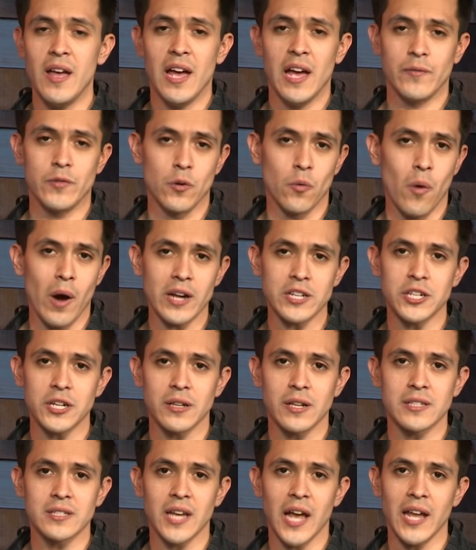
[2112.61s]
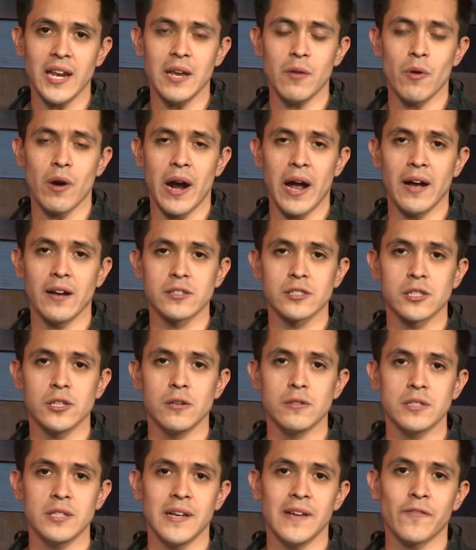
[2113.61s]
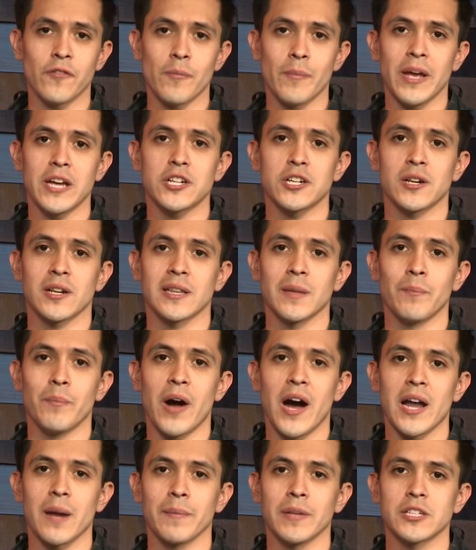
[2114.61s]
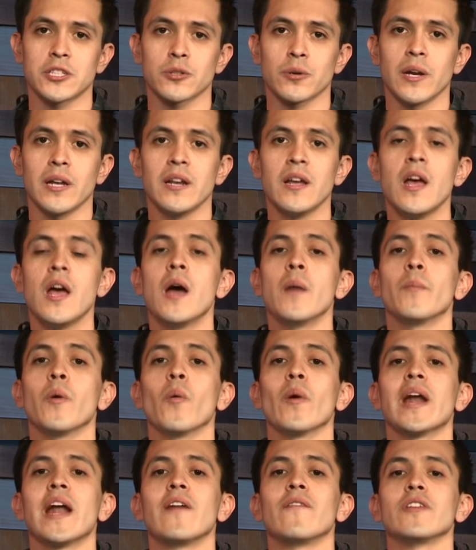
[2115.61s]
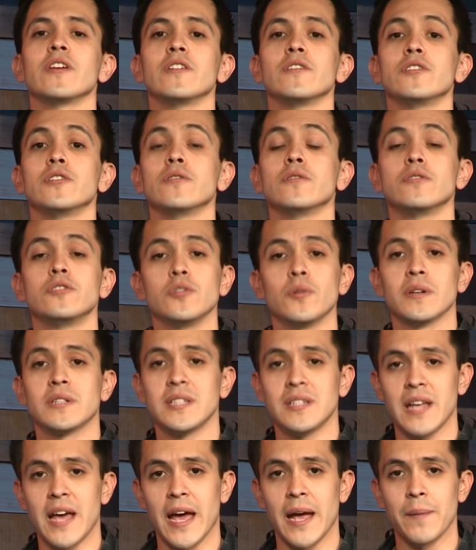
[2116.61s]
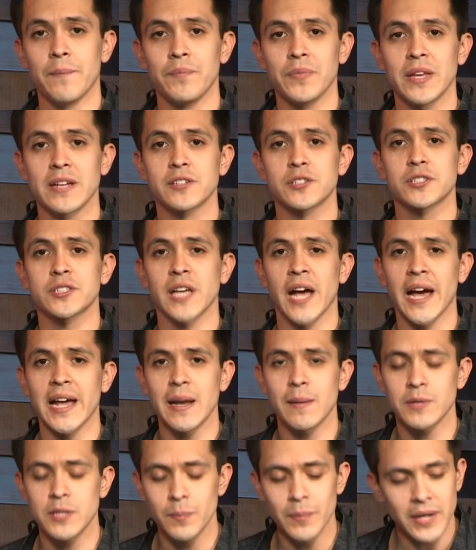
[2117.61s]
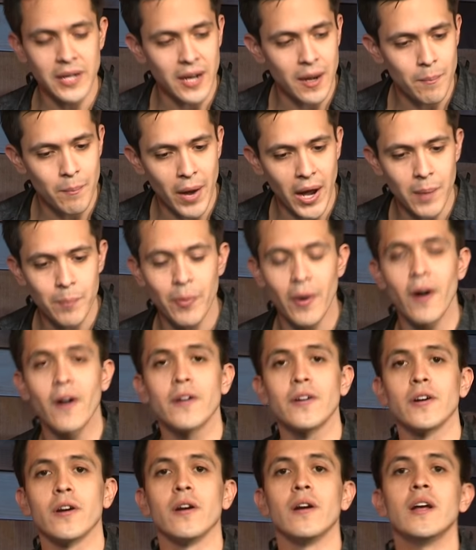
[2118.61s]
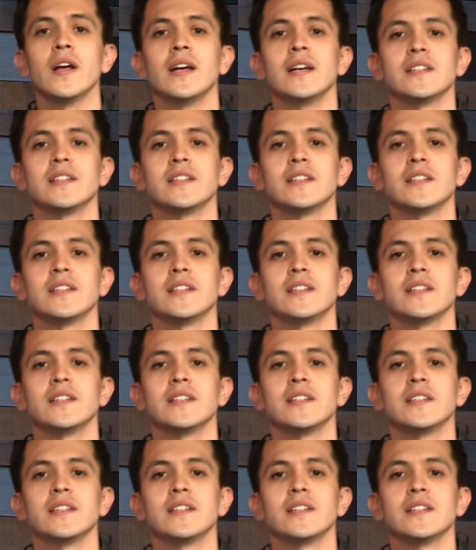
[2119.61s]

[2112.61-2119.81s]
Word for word: If you're watching this anywhere else, use the information at the bottom of the screen. But whatever you do, do it today. Sign up to become my partner.